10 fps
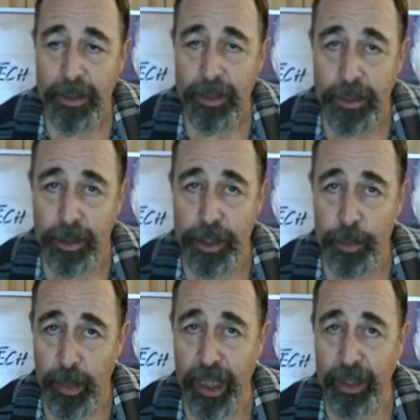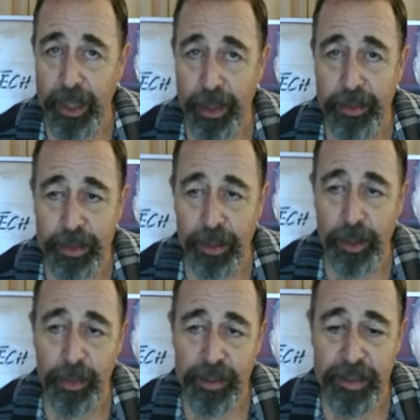So this rare yellow turtle
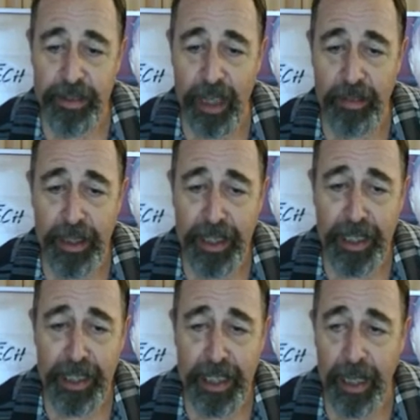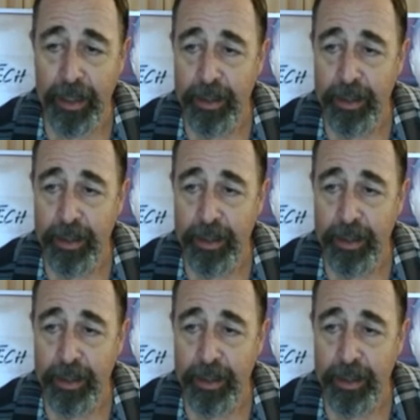was discovered in India.